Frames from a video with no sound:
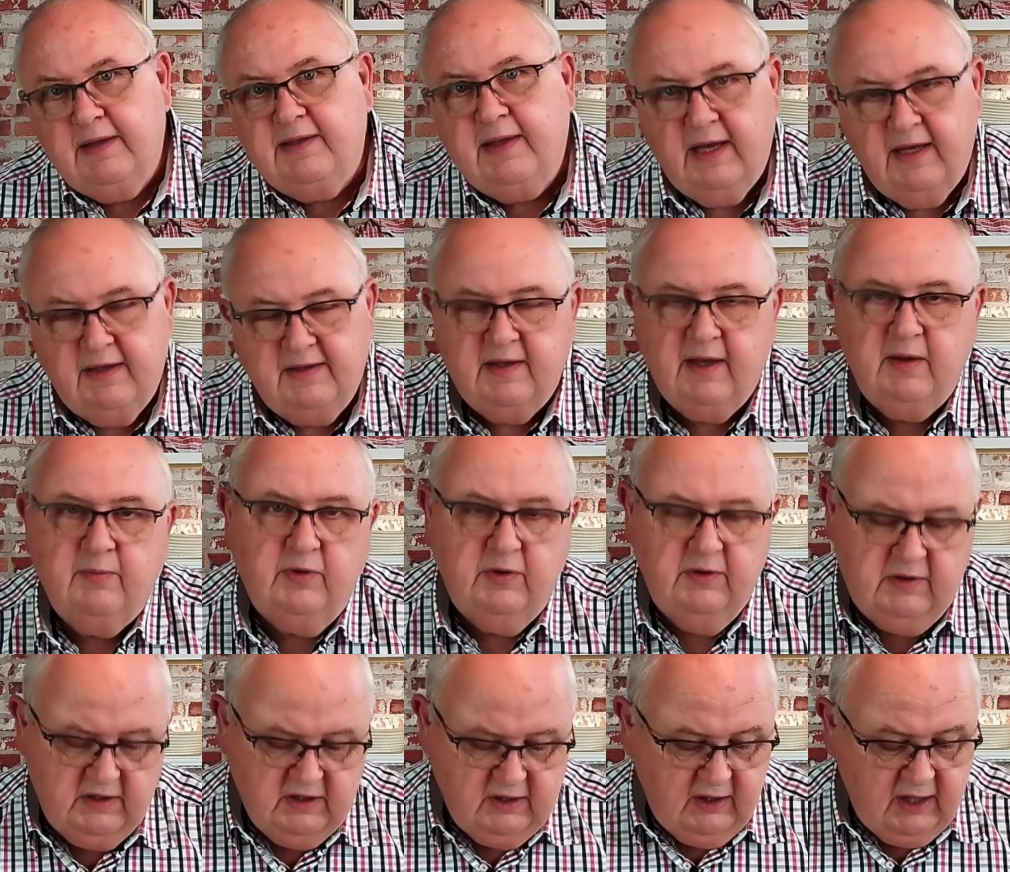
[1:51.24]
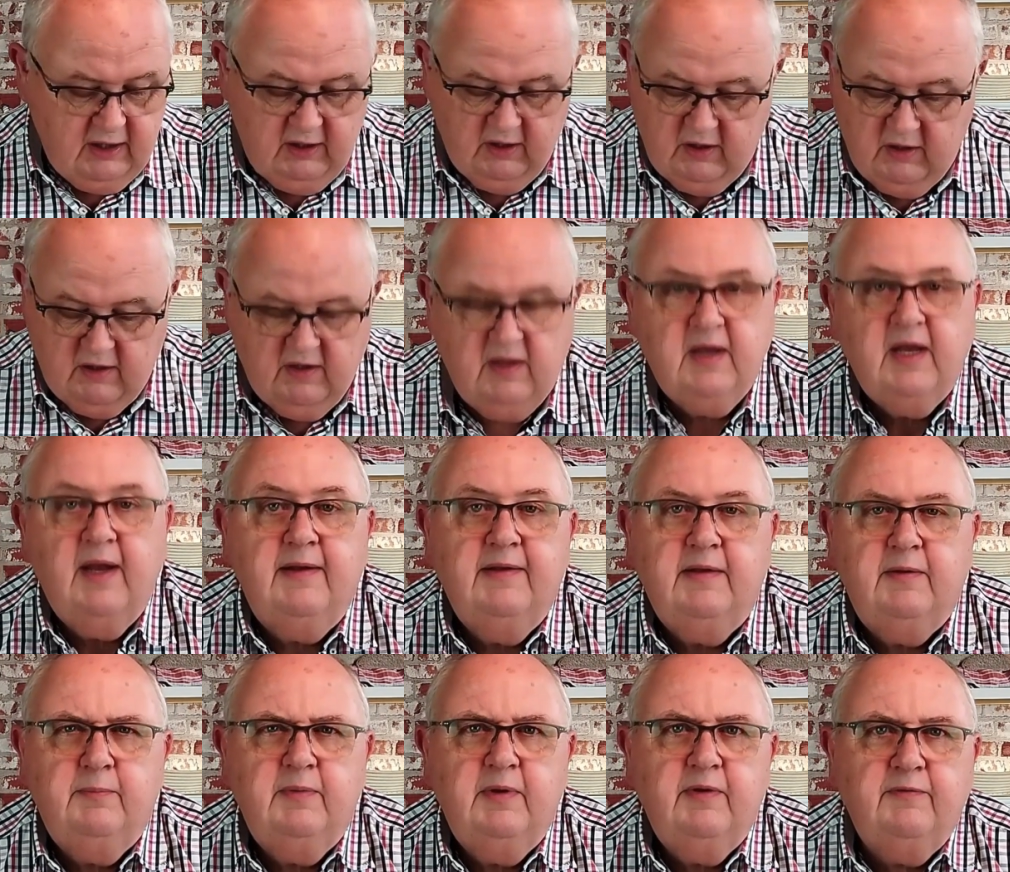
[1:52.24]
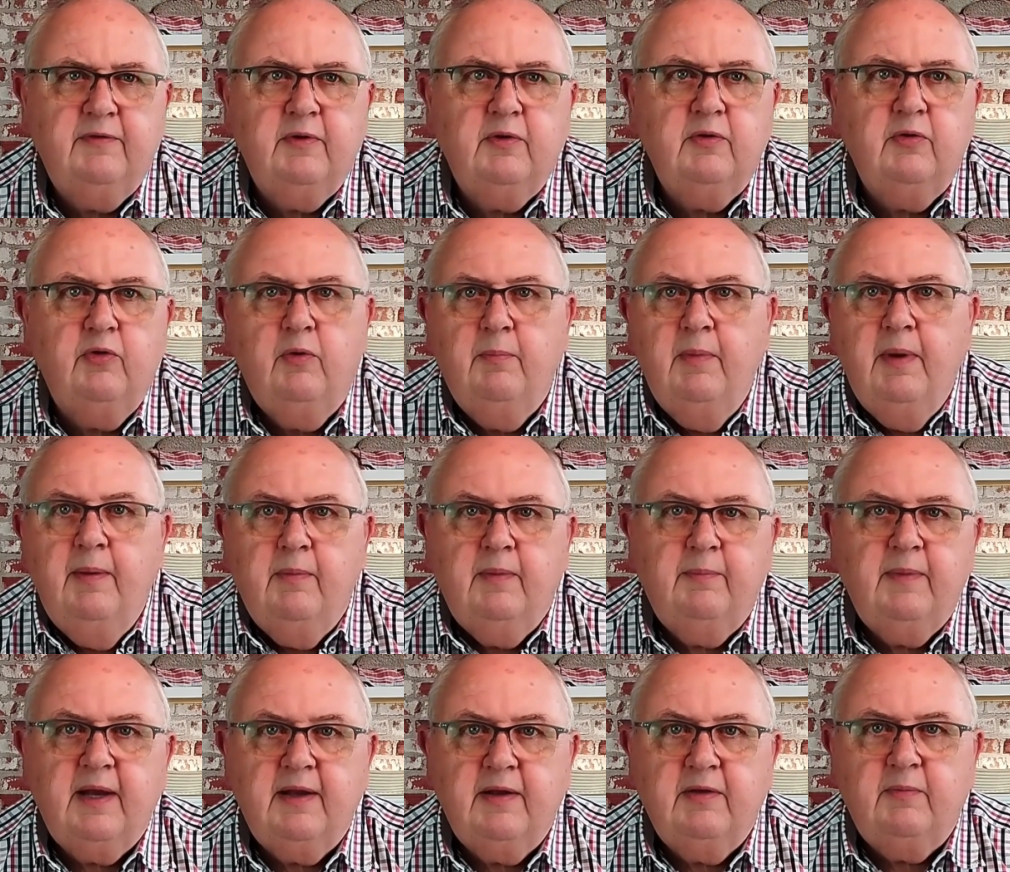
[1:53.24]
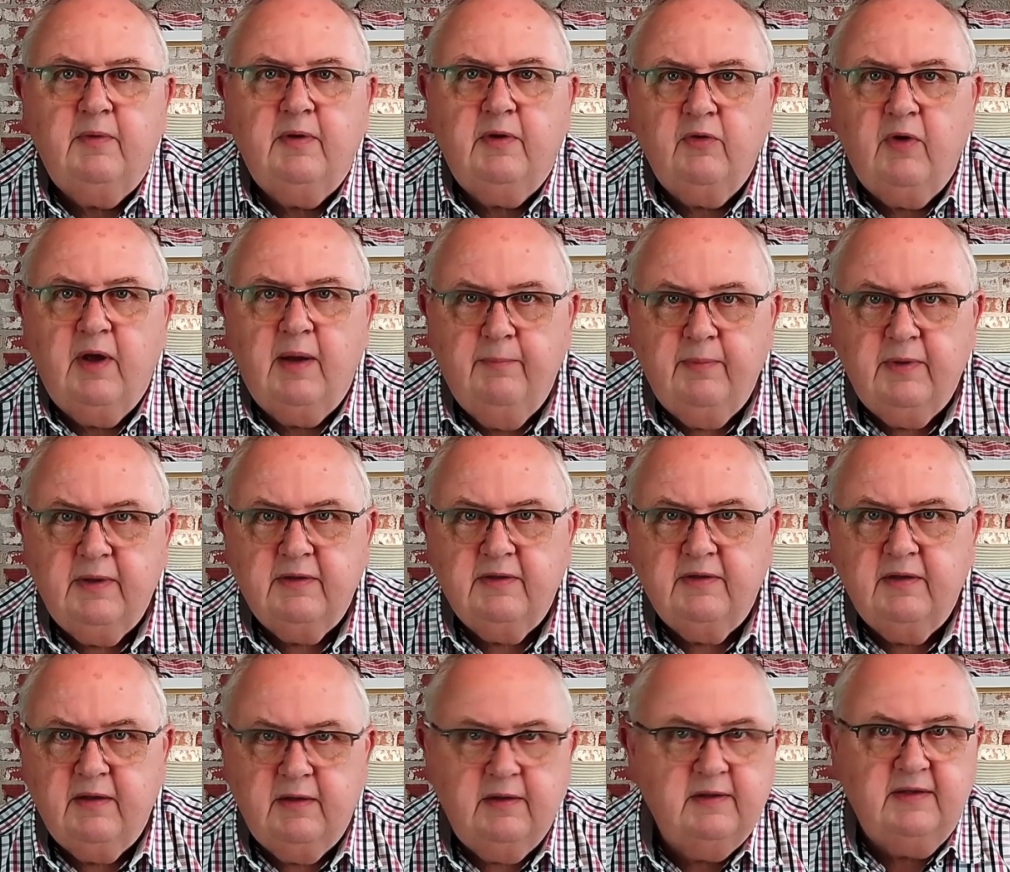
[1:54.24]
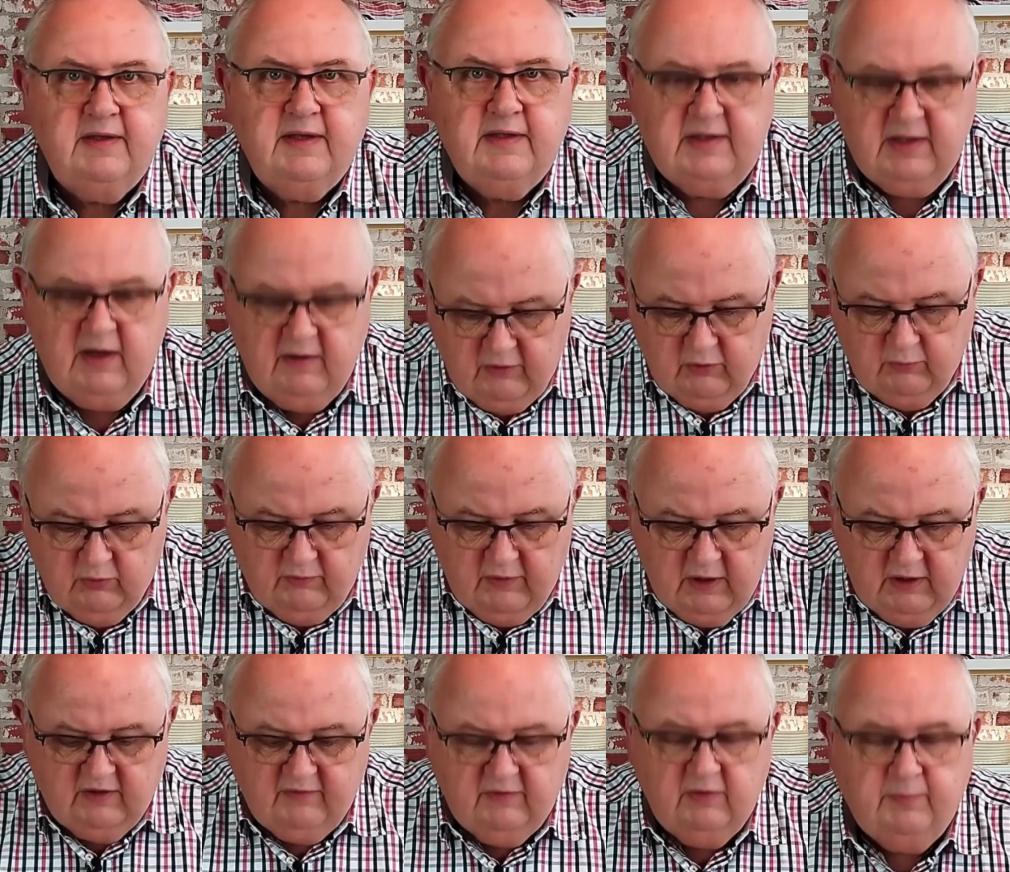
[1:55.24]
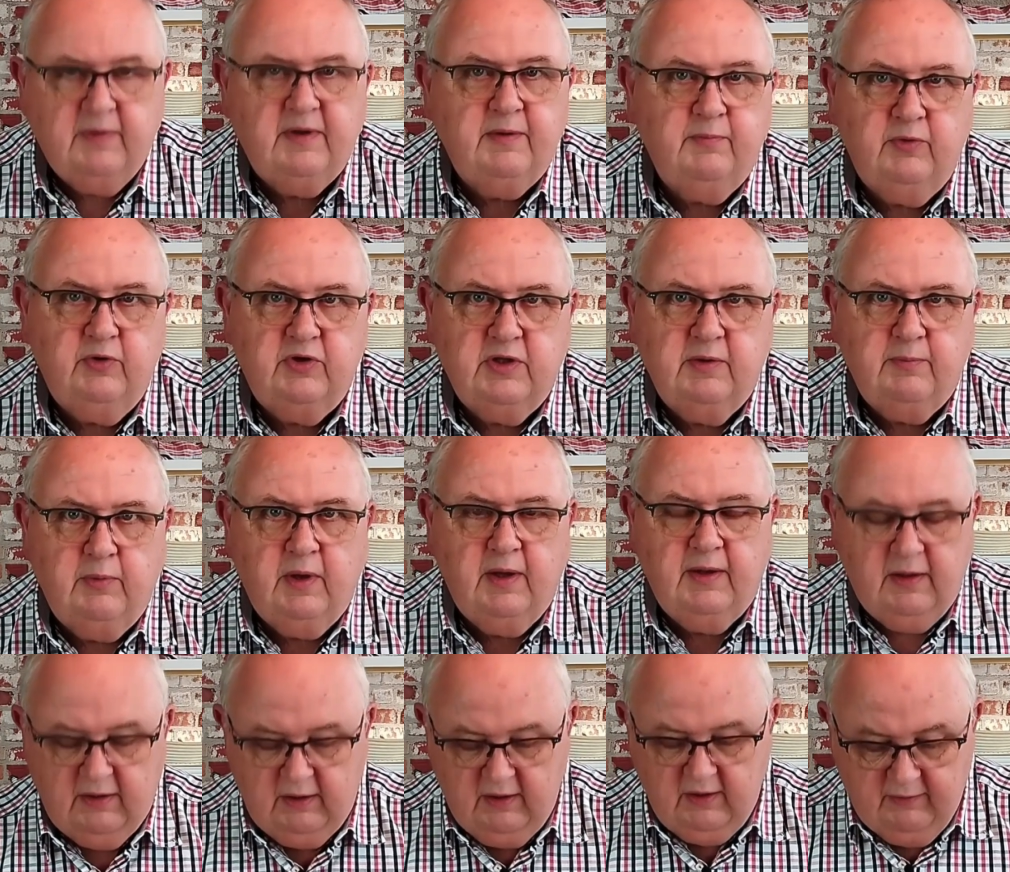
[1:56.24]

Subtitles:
case, I will see later, I simply filled 2 paper bags with dry peas. That's enough to prevent it from being pushed apart.